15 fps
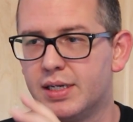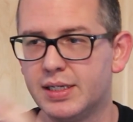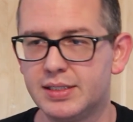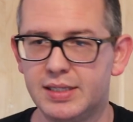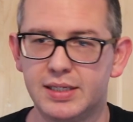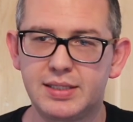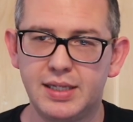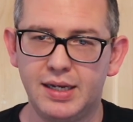an
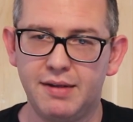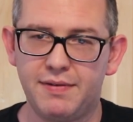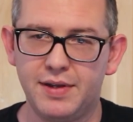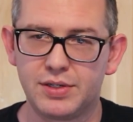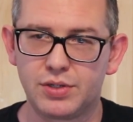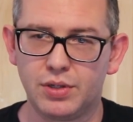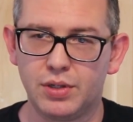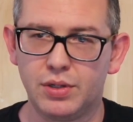existing
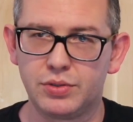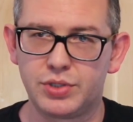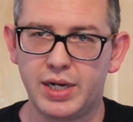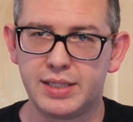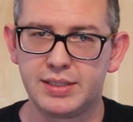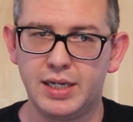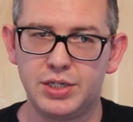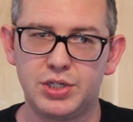official
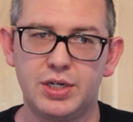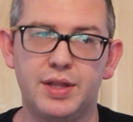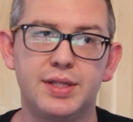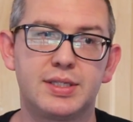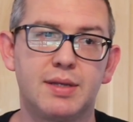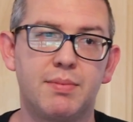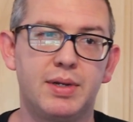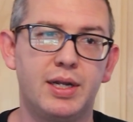translation and
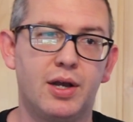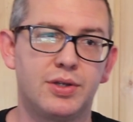then somebody